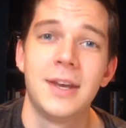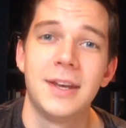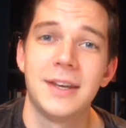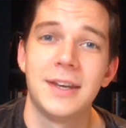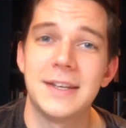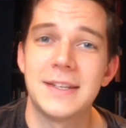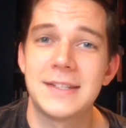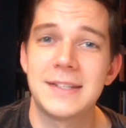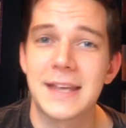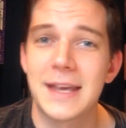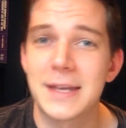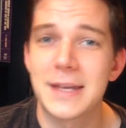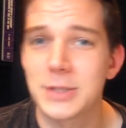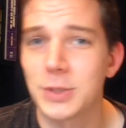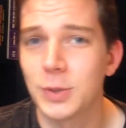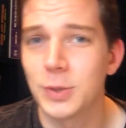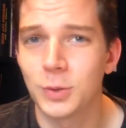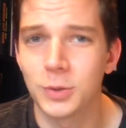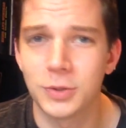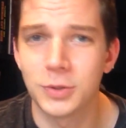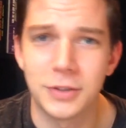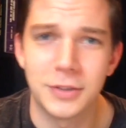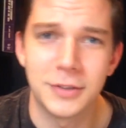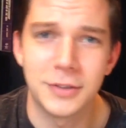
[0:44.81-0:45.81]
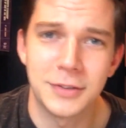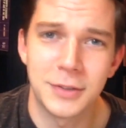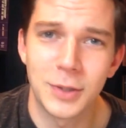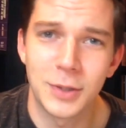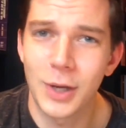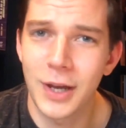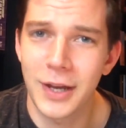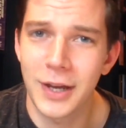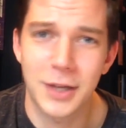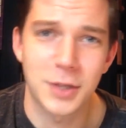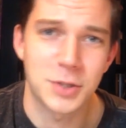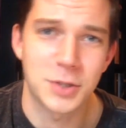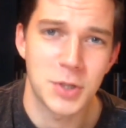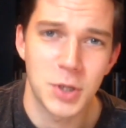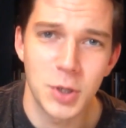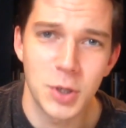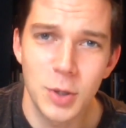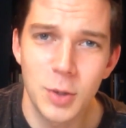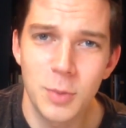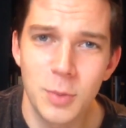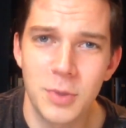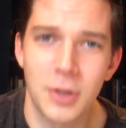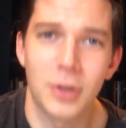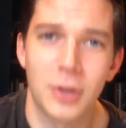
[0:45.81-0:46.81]
He says, you, you're like a
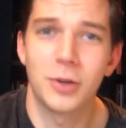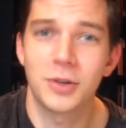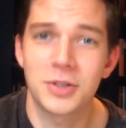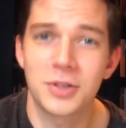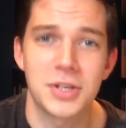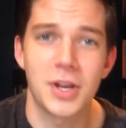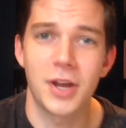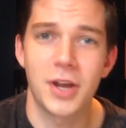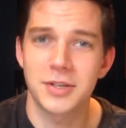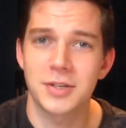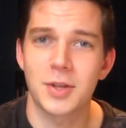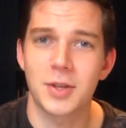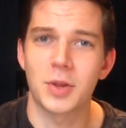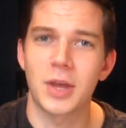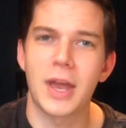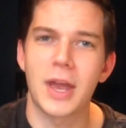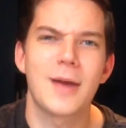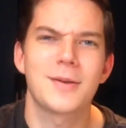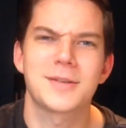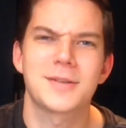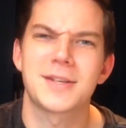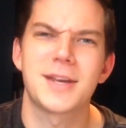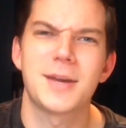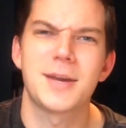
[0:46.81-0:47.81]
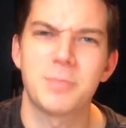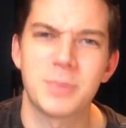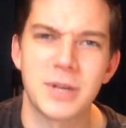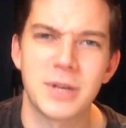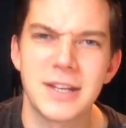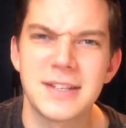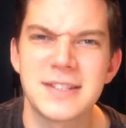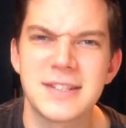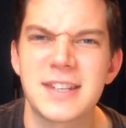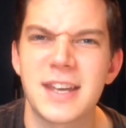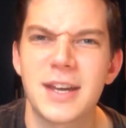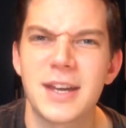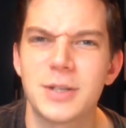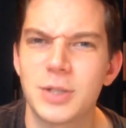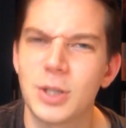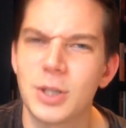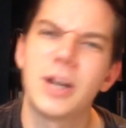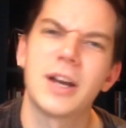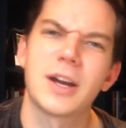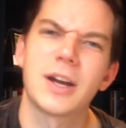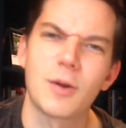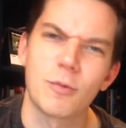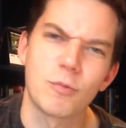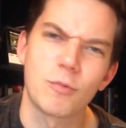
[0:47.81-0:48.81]
tomb that looks nice on the outside, but inside you're
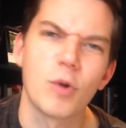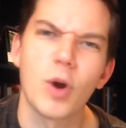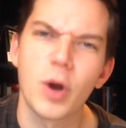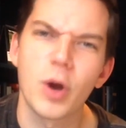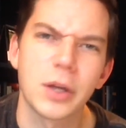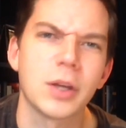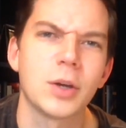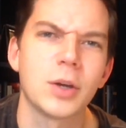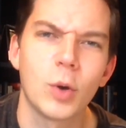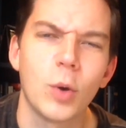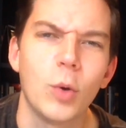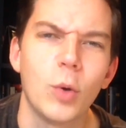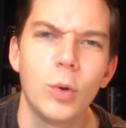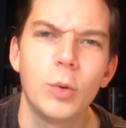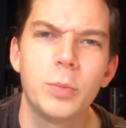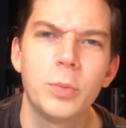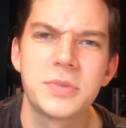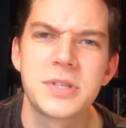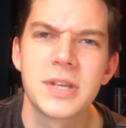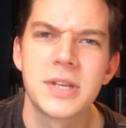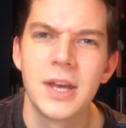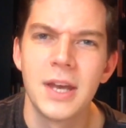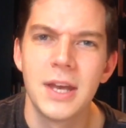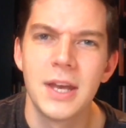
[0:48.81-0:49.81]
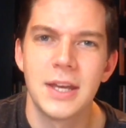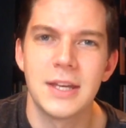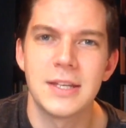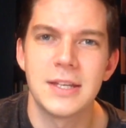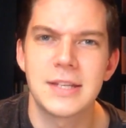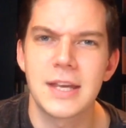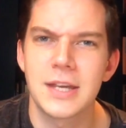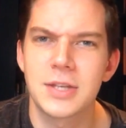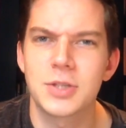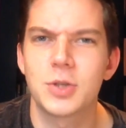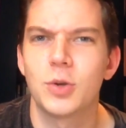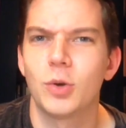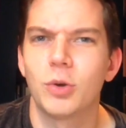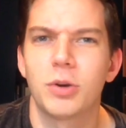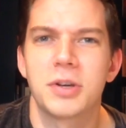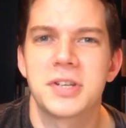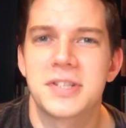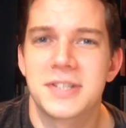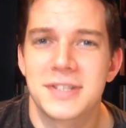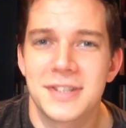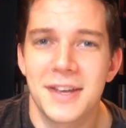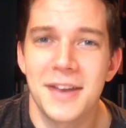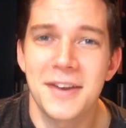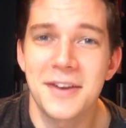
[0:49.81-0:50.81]
like a rotting corpse. He says, you're a
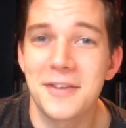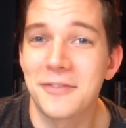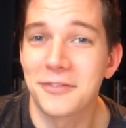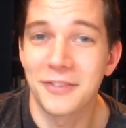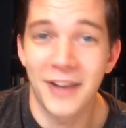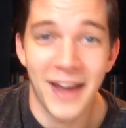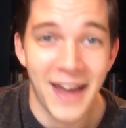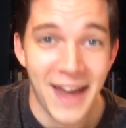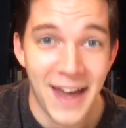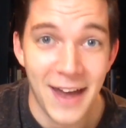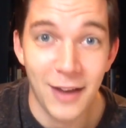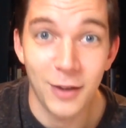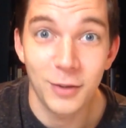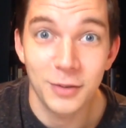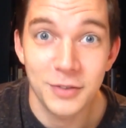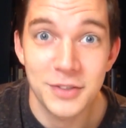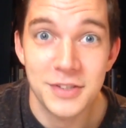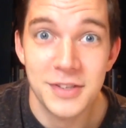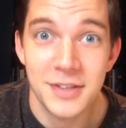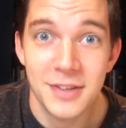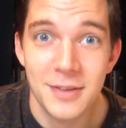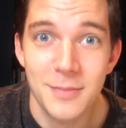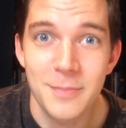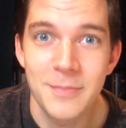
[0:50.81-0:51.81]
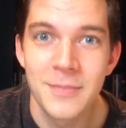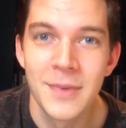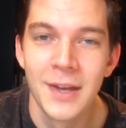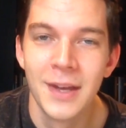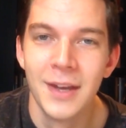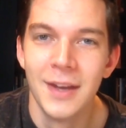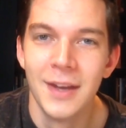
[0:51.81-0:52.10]
son of hell to them.